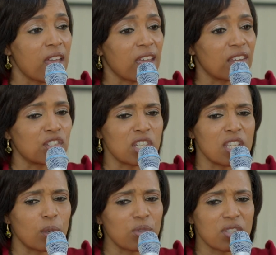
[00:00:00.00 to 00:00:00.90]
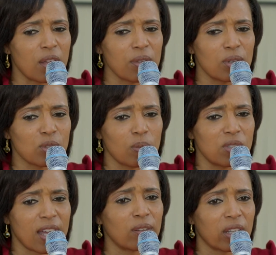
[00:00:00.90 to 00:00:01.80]
And those Southerners from
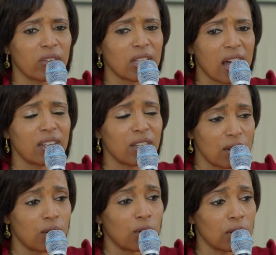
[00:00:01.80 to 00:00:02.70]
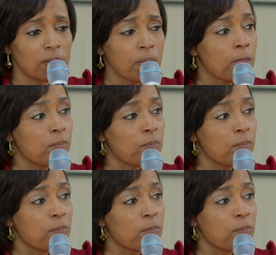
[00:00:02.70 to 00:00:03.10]
South Carolina can cook.